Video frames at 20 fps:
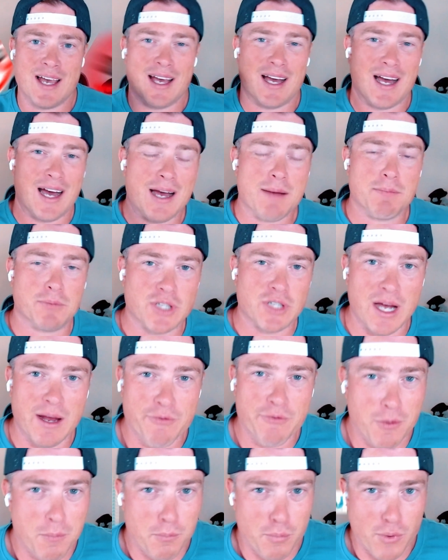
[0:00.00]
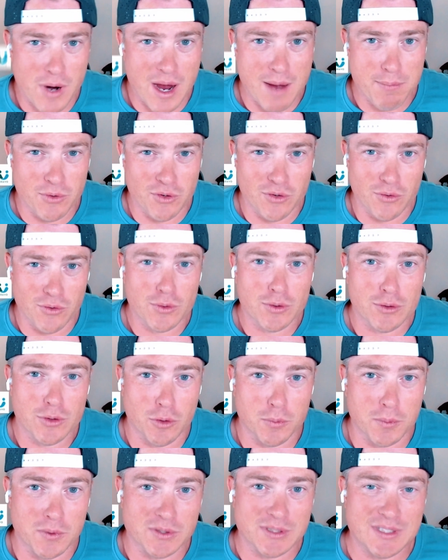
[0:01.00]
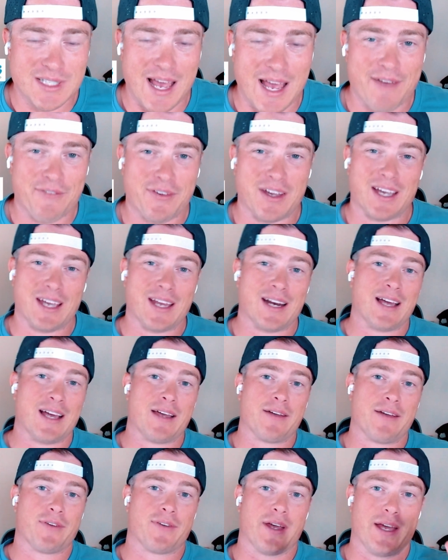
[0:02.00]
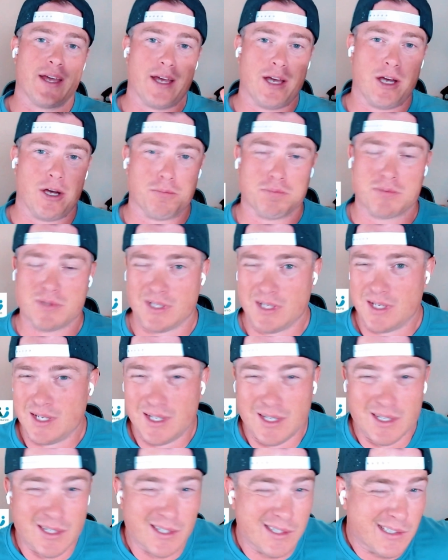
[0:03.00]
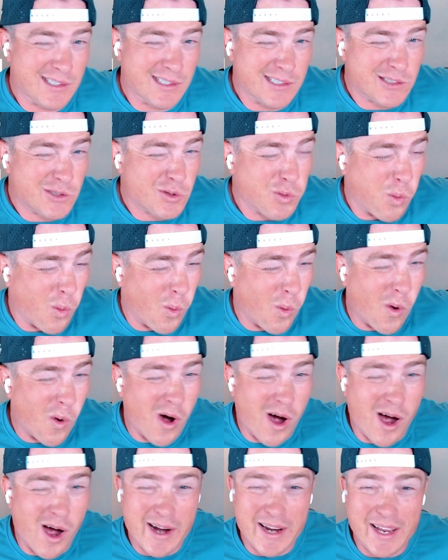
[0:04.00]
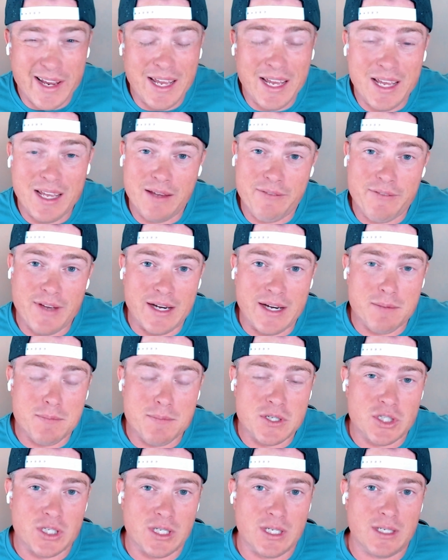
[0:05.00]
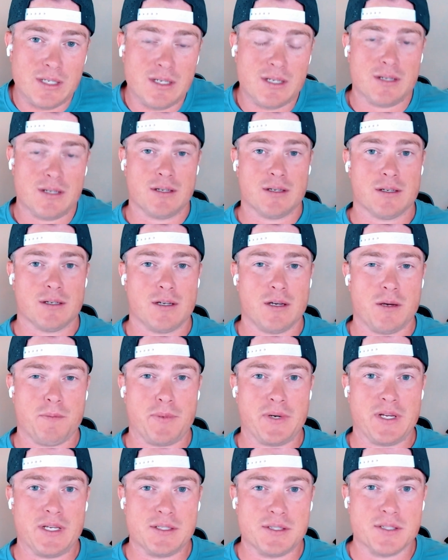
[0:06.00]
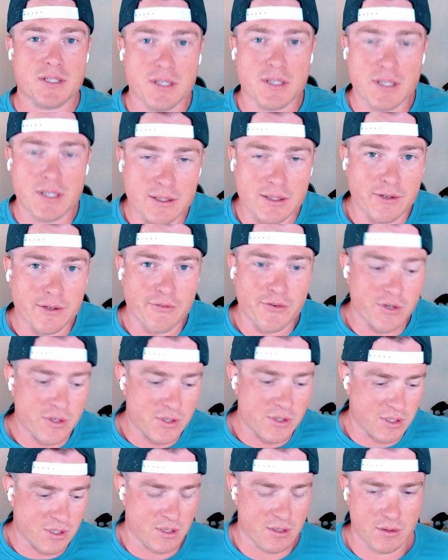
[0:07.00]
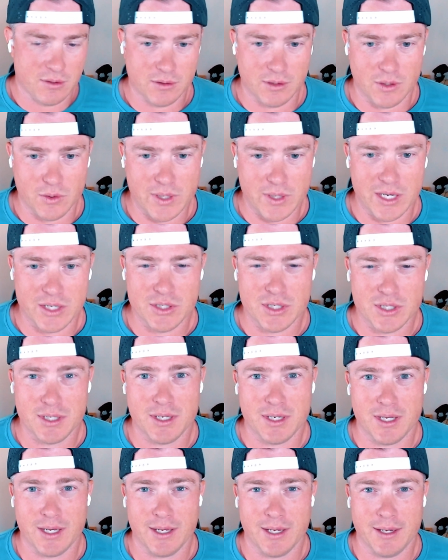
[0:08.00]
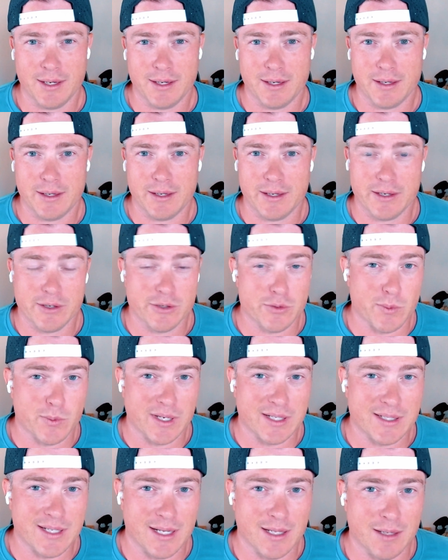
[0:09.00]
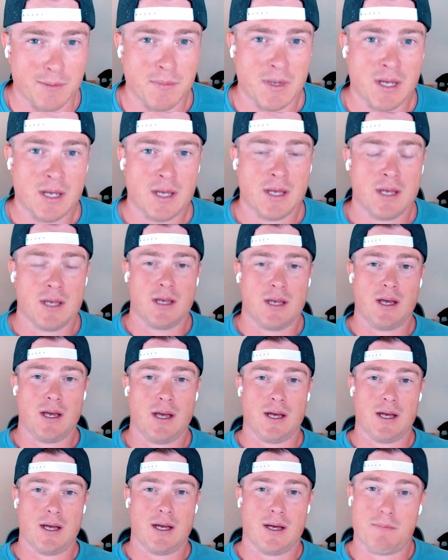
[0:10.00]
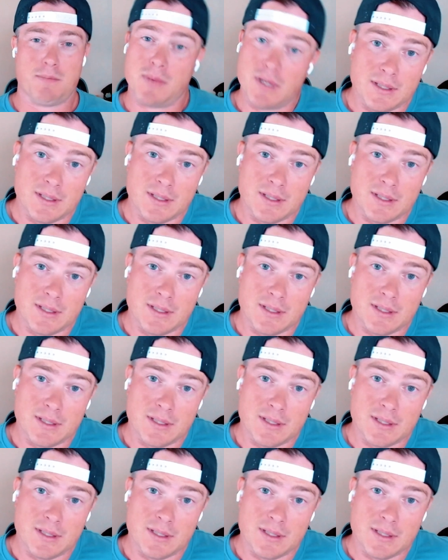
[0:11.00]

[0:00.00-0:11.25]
I'm John from Bravo Global Staffing, and I've helped 20 vending machine companies get their first location. And here's what I tell them.